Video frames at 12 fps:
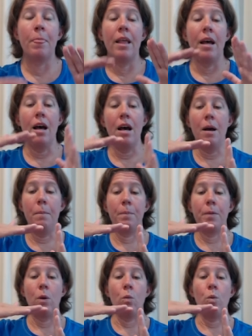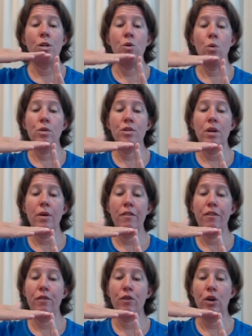If
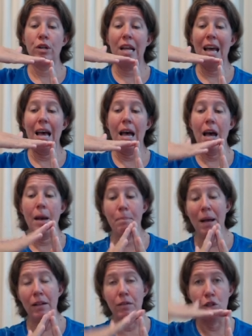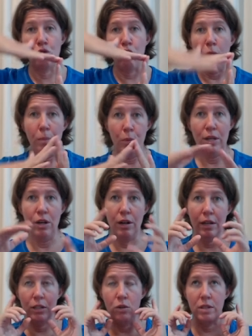you've got a pelvic drop when you look
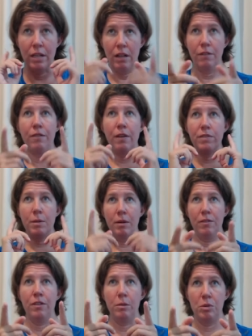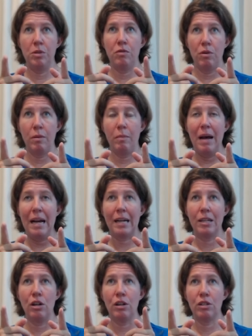at yourself, if somebody films you from the back
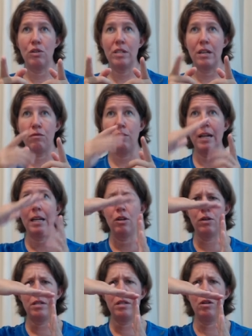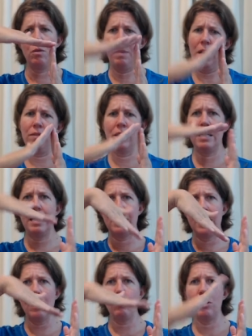and you look at yourself running and you can see your pelvis does
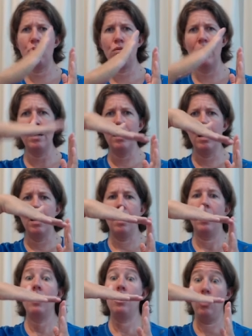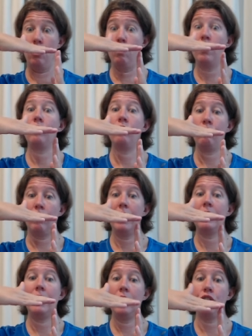that when you run, you want to try
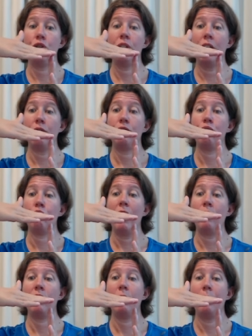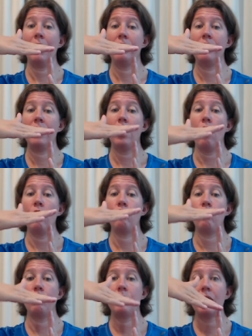and teach yourself to run with a pelvis that only
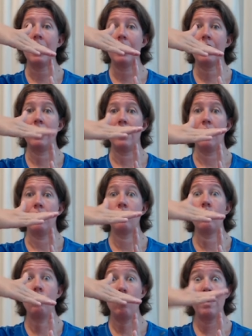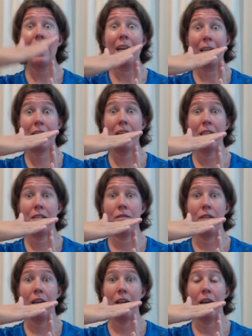drops slightly, so not that excessively.